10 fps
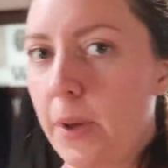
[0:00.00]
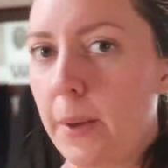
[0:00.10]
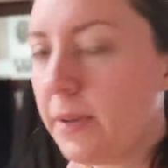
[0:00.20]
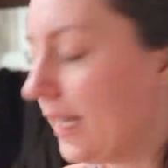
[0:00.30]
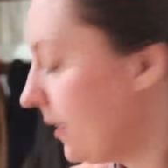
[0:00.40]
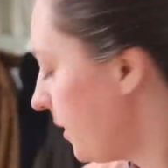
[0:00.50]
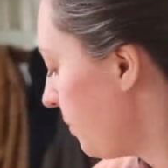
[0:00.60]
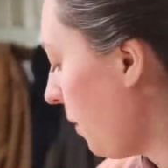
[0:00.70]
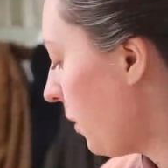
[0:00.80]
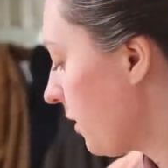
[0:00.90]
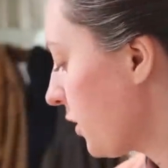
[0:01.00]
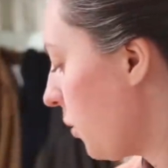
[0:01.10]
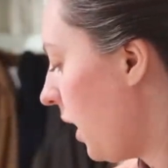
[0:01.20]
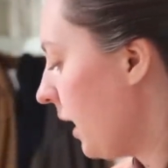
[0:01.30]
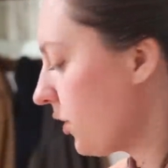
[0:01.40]
pumpkins, my winter
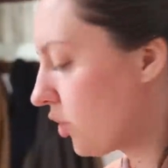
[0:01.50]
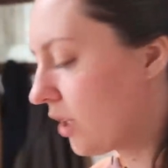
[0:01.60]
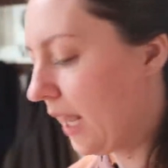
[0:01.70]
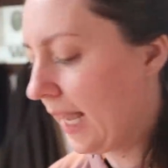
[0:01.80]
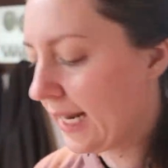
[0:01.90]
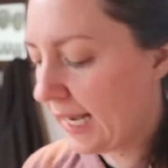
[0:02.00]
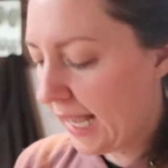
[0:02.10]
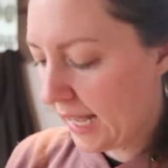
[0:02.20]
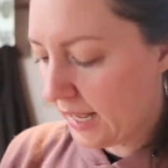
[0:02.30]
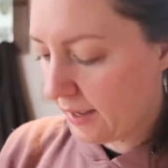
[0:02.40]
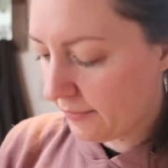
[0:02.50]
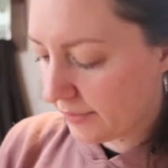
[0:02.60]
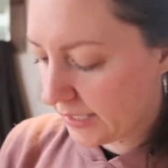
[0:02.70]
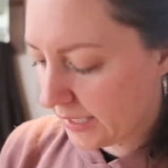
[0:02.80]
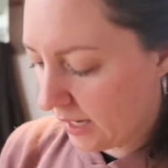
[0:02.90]
squash, and I have
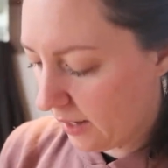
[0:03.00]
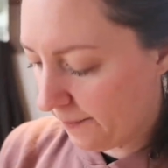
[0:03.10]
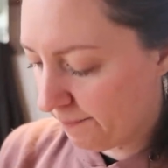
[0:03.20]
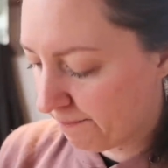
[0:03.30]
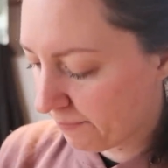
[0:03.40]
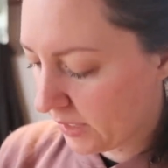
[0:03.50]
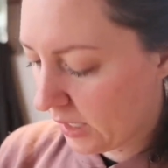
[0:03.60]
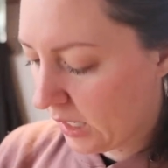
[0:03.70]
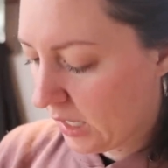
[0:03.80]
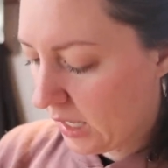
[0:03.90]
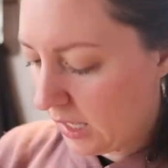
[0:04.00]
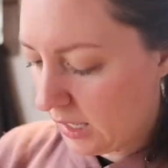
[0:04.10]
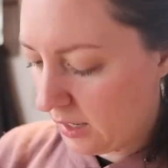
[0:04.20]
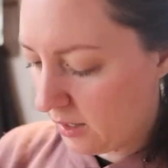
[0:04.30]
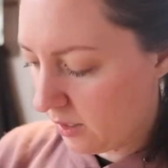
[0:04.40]
some,
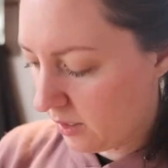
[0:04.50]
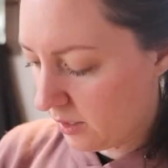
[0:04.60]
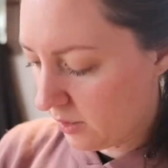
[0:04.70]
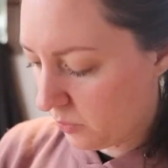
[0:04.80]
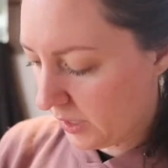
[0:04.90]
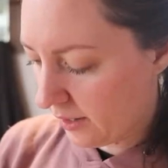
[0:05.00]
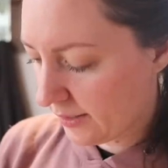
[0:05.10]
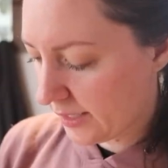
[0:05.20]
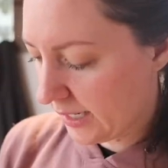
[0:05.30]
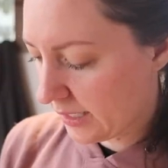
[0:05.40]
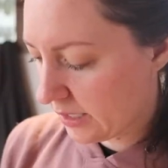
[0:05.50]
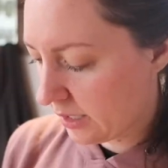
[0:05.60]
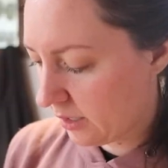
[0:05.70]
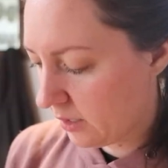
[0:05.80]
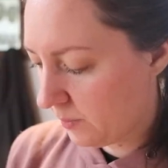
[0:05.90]
uh, where is
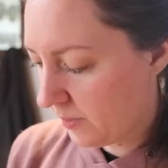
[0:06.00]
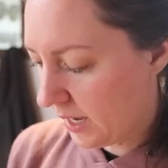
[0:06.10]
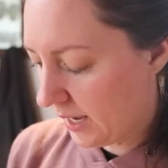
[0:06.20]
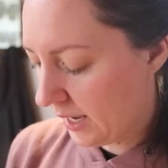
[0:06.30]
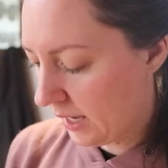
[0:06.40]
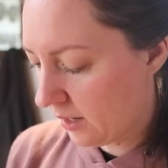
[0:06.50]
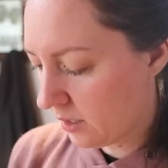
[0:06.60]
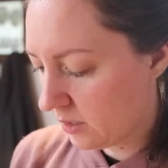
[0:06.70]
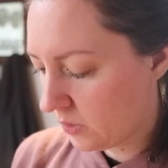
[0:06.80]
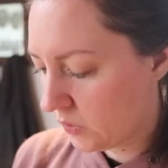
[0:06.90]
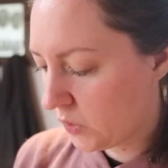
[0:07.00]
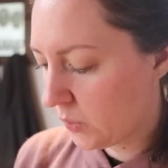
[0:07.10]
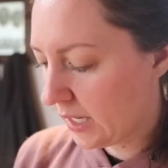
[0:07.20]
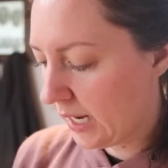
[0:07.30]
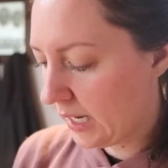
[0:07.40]
it? My
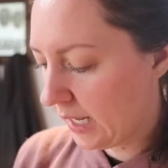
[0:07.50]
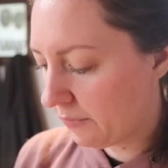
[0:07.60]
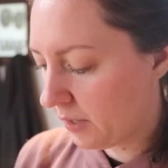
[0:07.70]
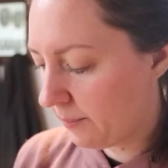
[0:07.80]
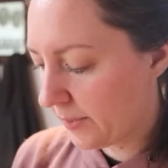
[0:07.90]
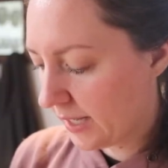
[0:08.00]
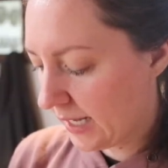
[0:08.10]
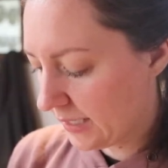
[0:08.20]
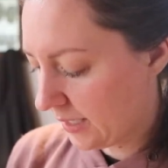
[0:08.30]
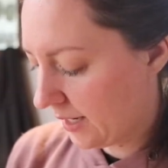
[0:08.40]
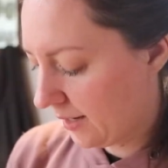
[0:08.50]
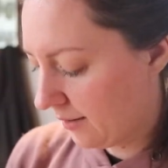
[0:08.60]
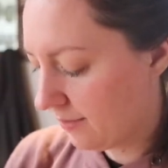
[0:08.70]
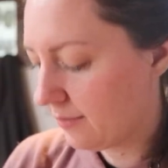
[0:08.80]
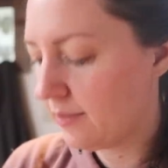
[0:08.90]
zucchini rampicante